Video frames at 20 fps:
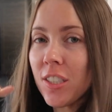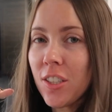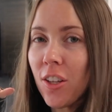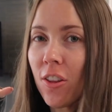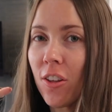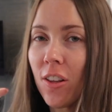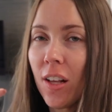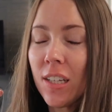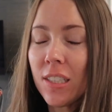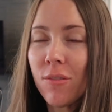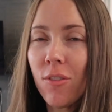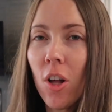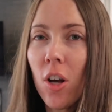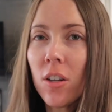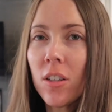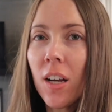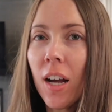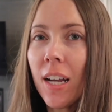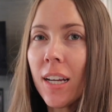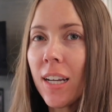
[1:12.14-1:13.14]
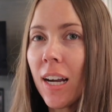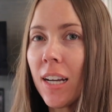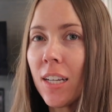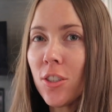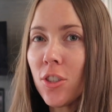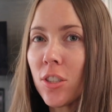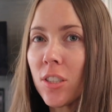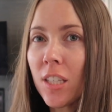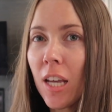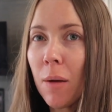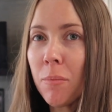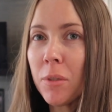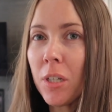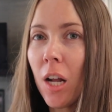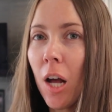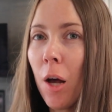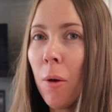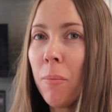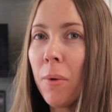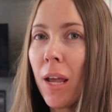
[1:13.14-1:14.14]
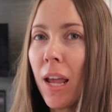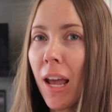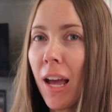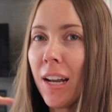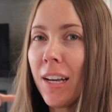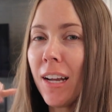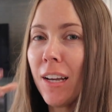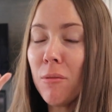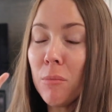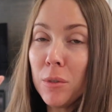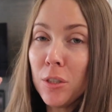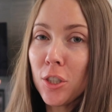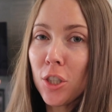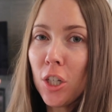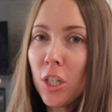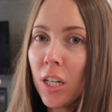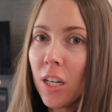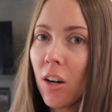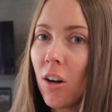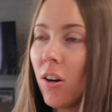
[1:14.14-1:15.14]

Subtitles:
guys saw the last vlog, I kind of just kept it up and I've been turning